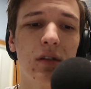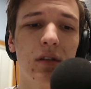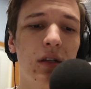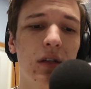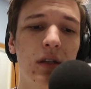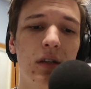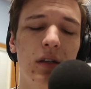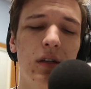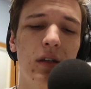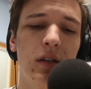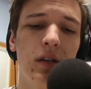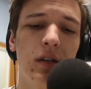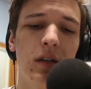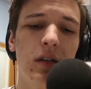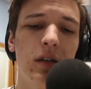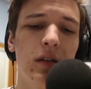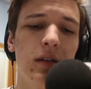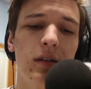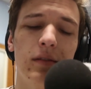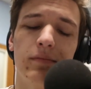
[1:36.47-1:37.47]

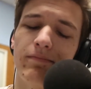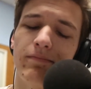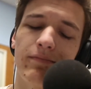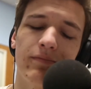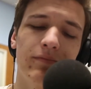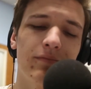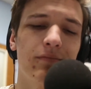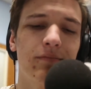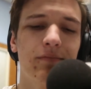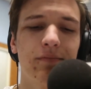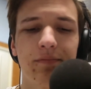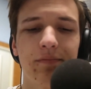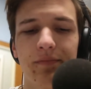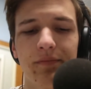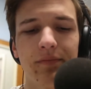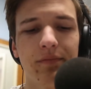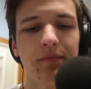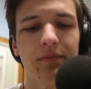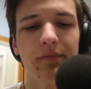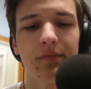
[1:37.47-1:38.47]

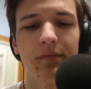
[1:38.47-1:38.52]
Nobody speaks.